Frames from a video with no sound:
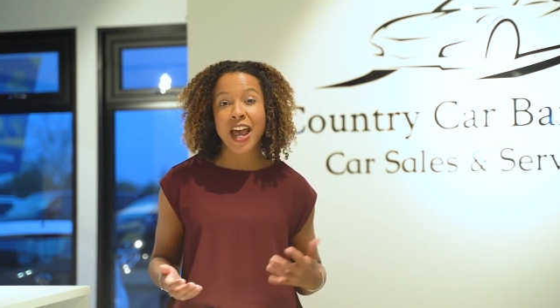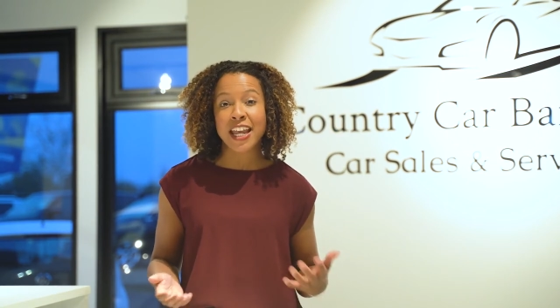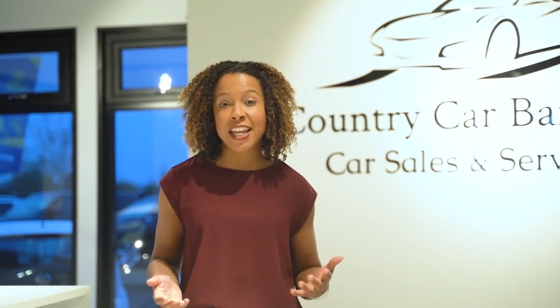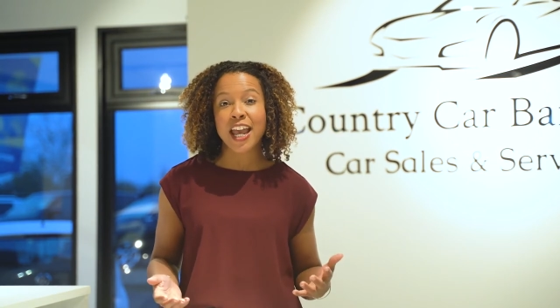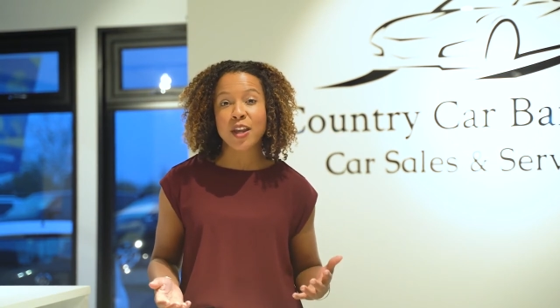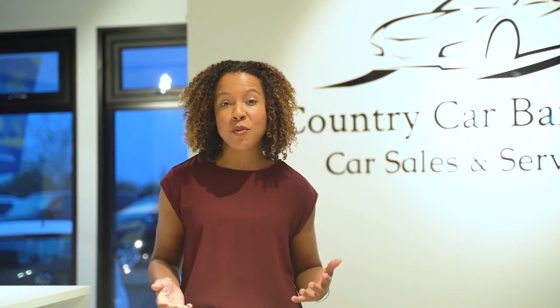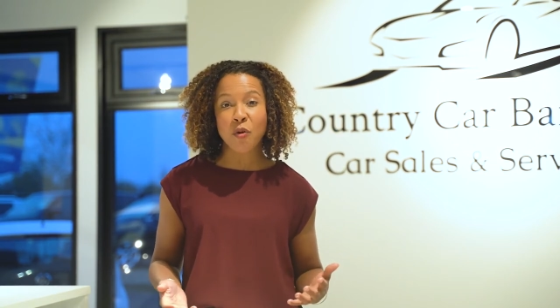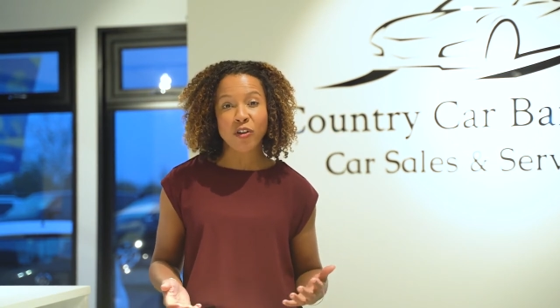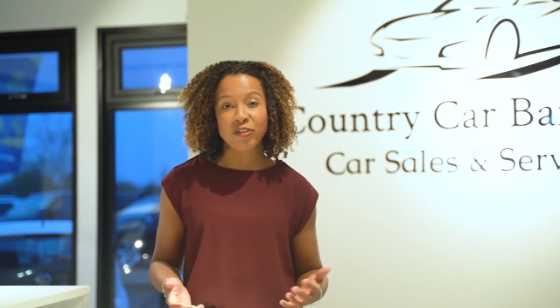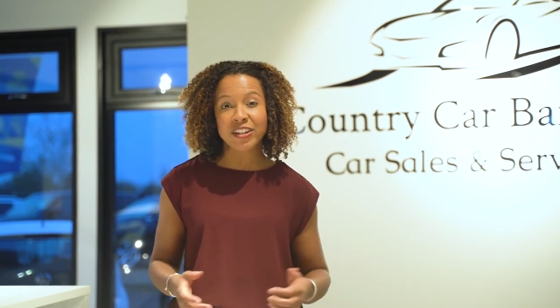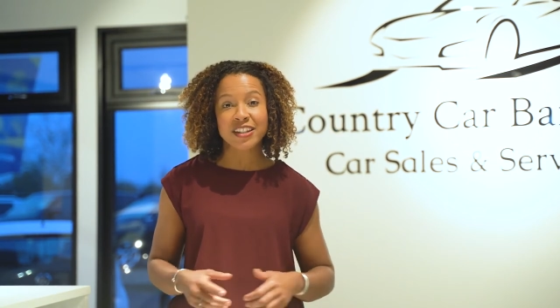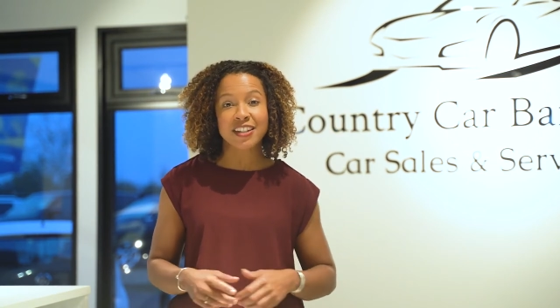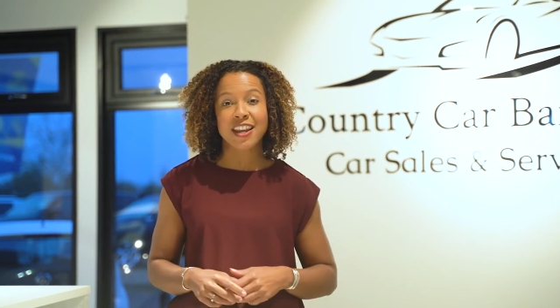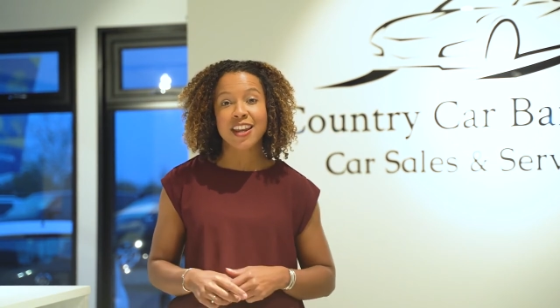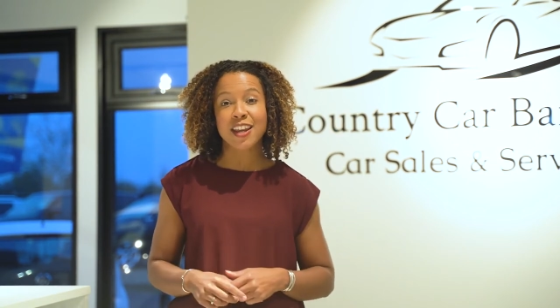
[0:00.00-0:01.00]
AA
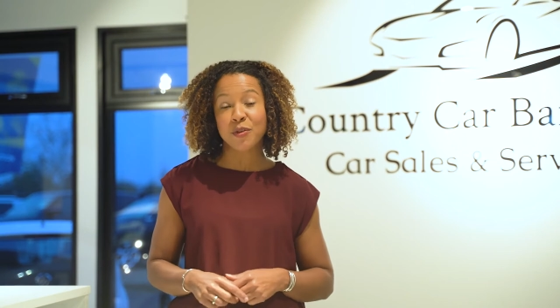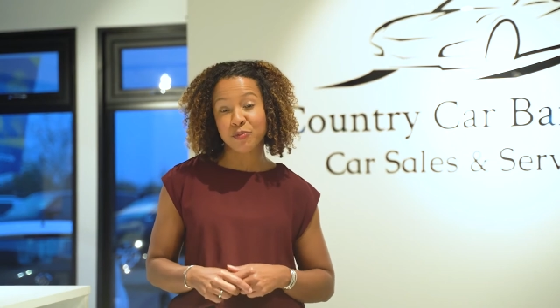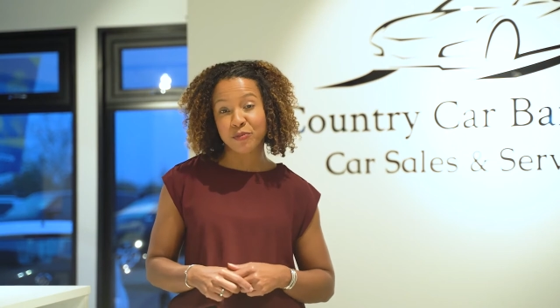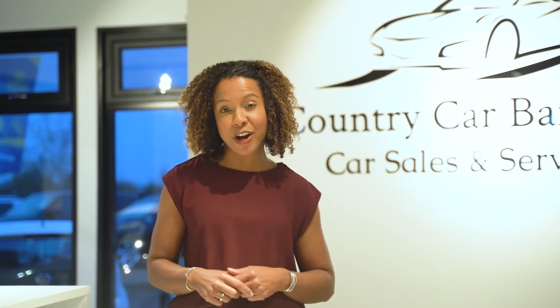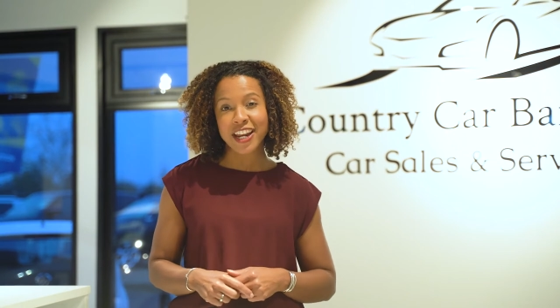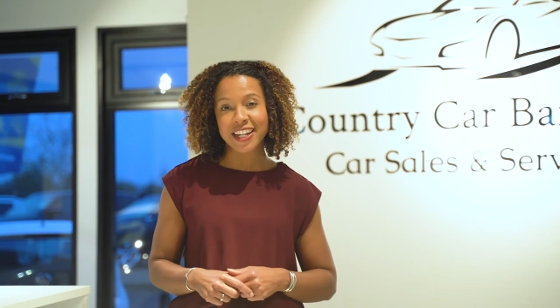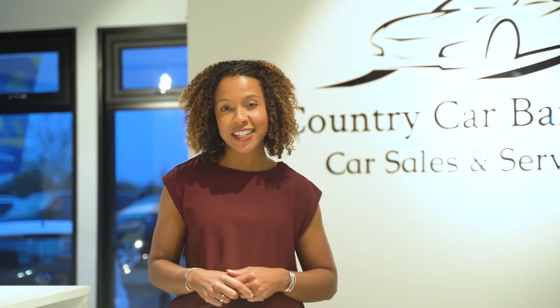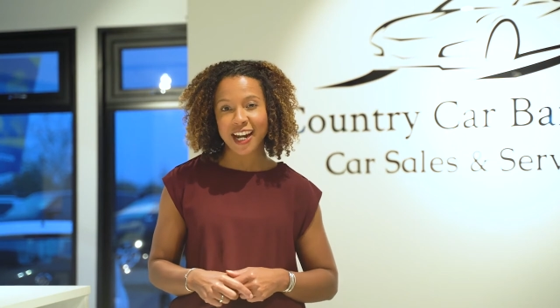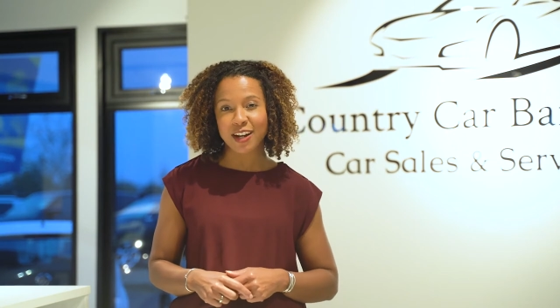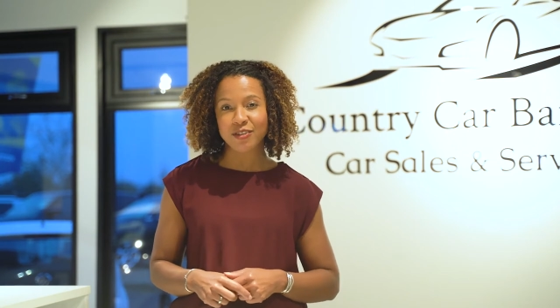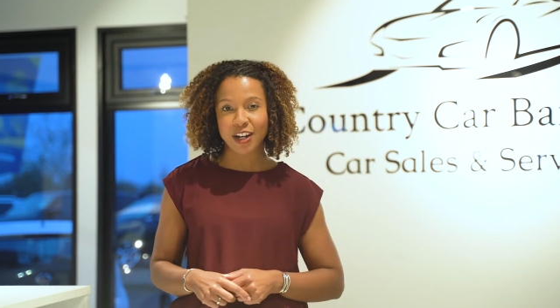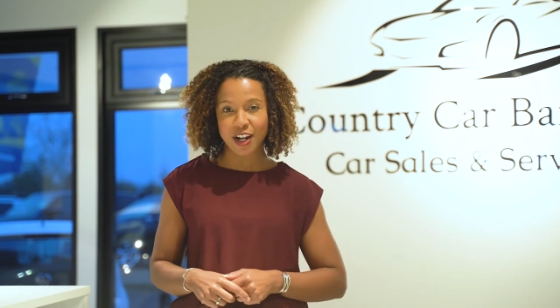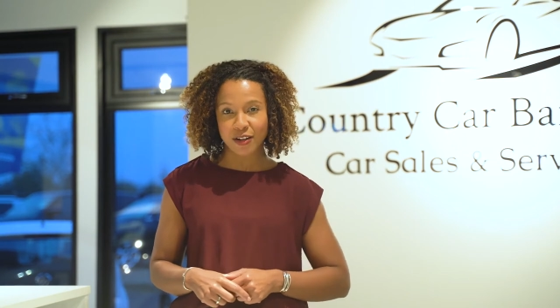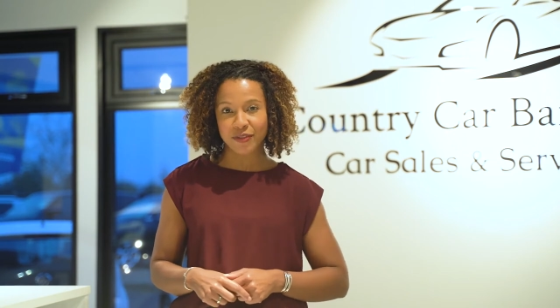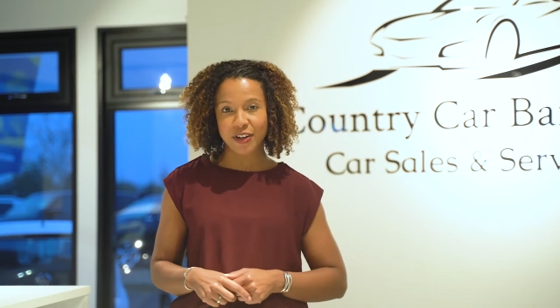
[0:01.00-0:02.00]
warranty and
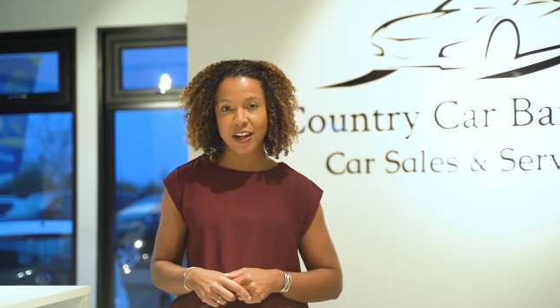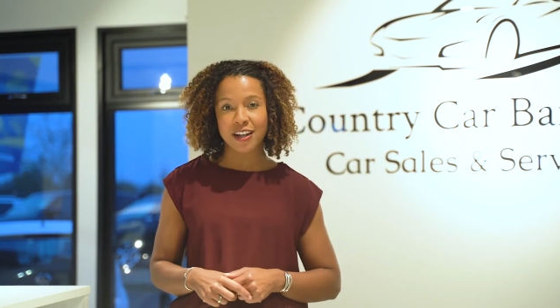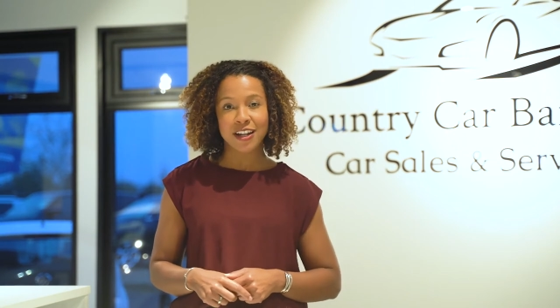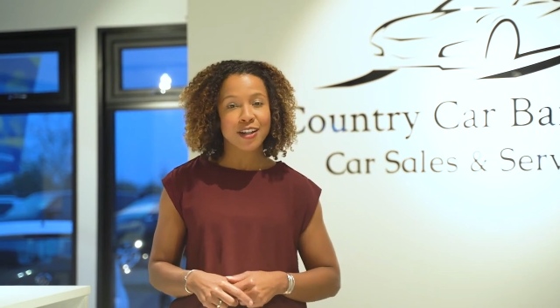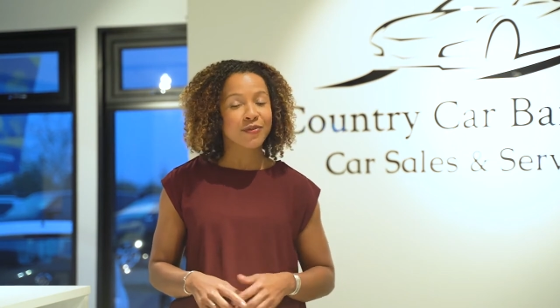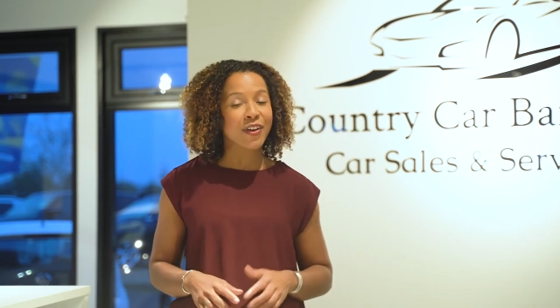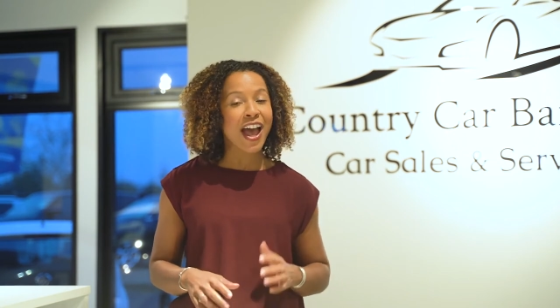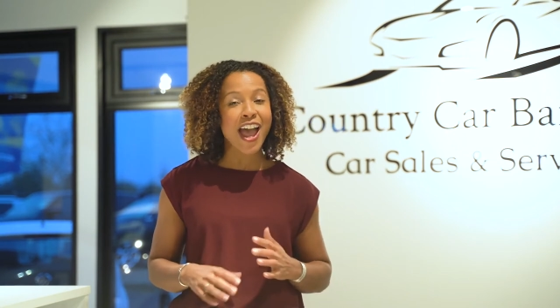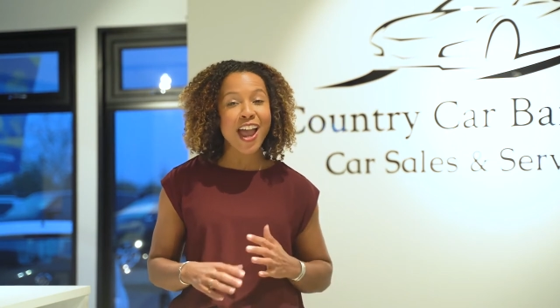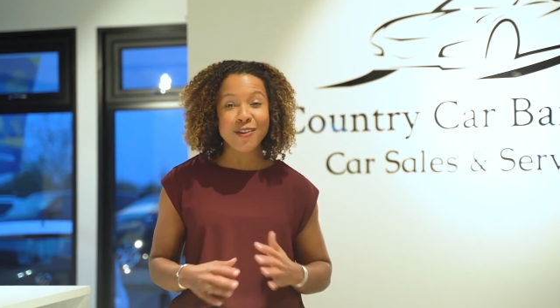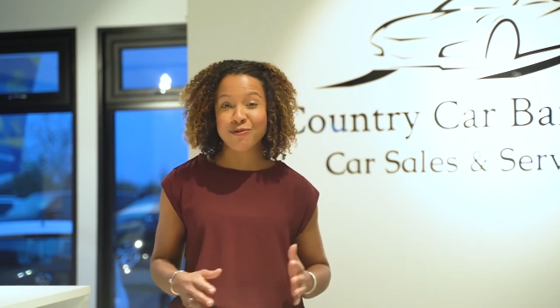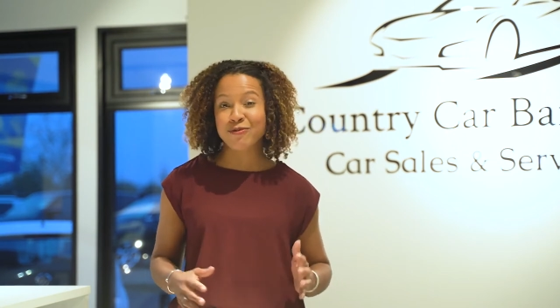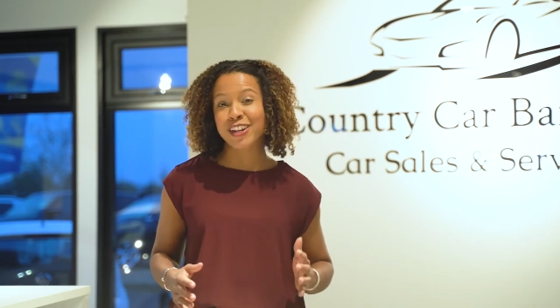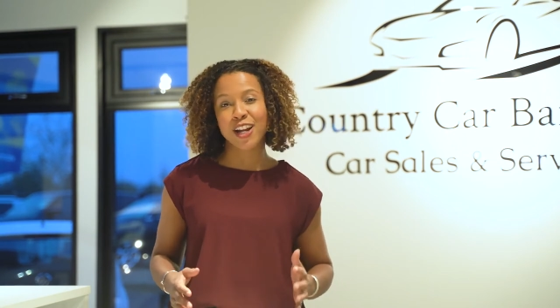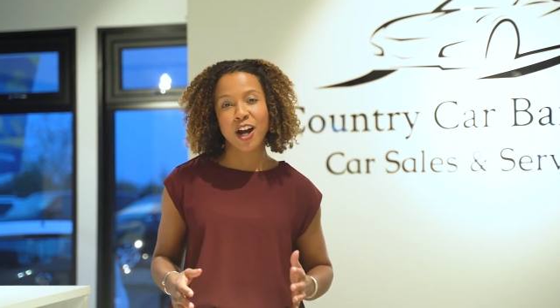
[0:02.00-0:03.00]
breakdown cover for
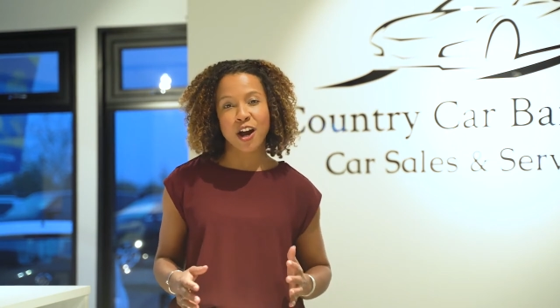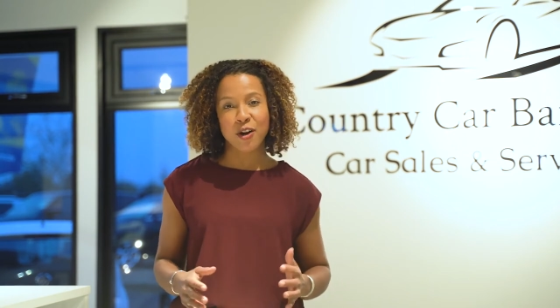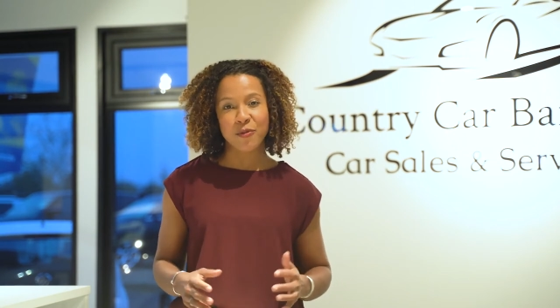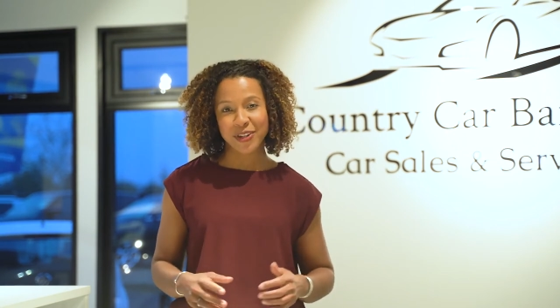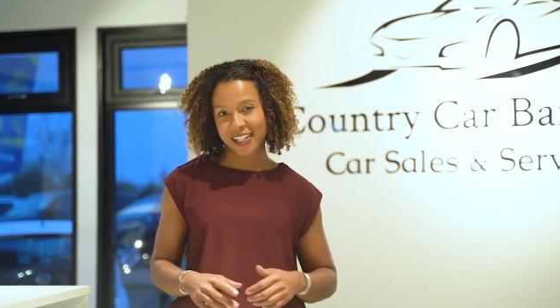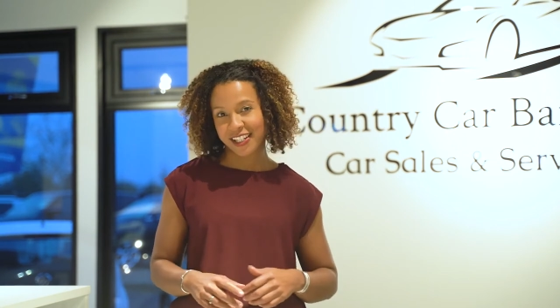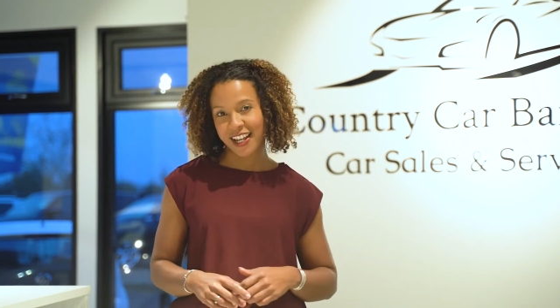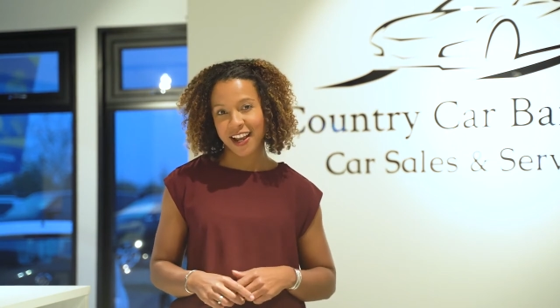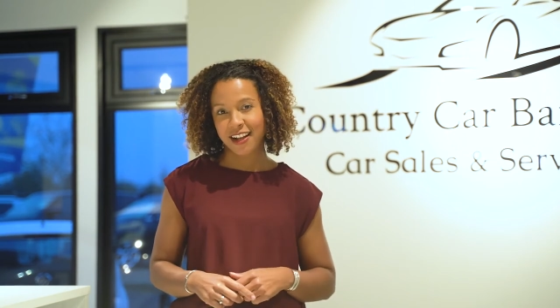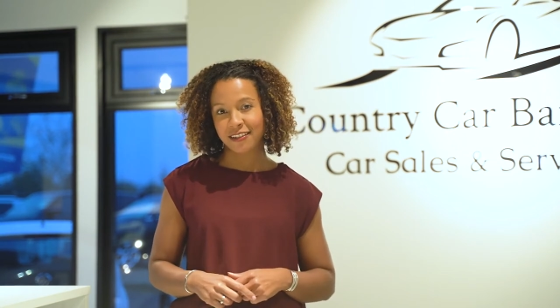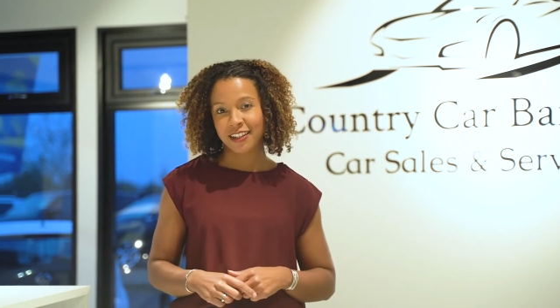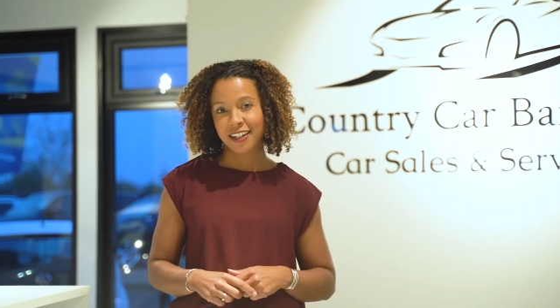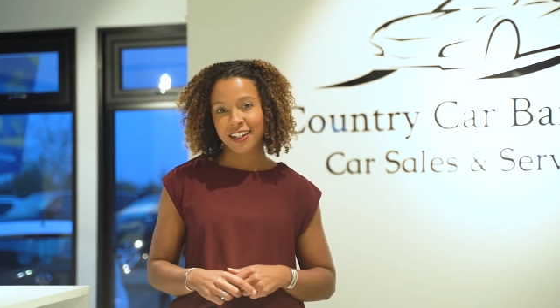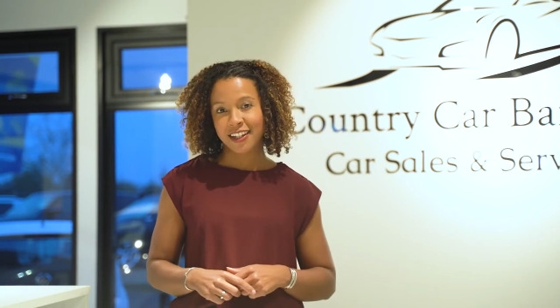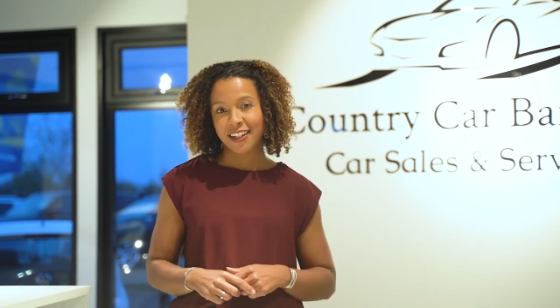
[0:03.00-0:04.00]
every car we sell,